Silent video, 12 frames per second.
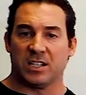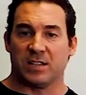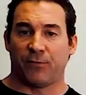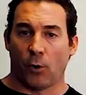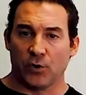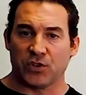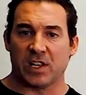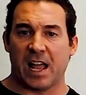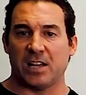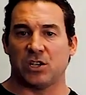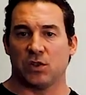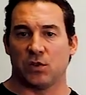full
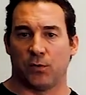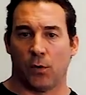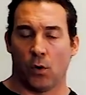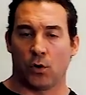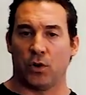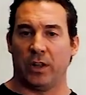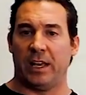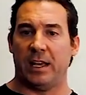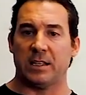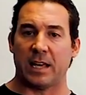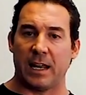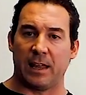snatches, full
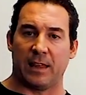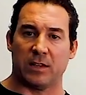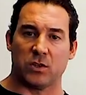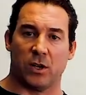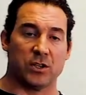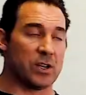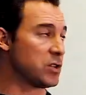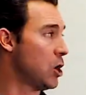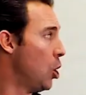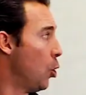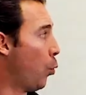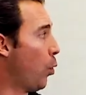cleans, anything like this,